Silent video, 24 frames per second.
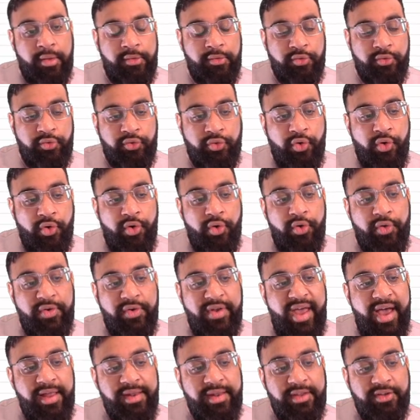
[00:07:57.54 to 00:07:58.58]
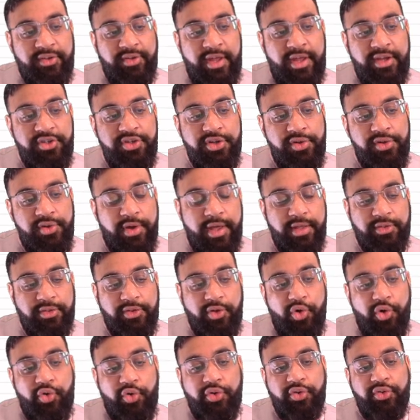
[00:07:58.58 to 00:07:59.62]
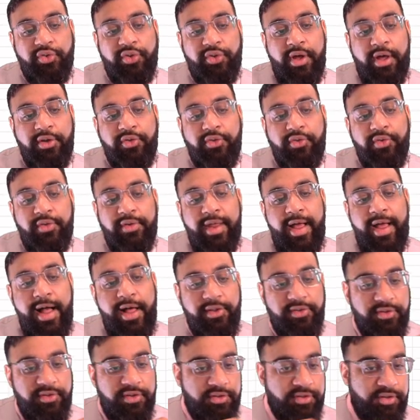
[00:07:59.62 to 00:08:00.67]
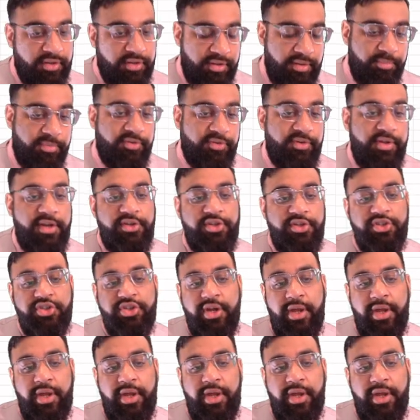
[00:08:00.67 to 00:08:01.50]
So now let's actually look at the horizontal analysis and the percentage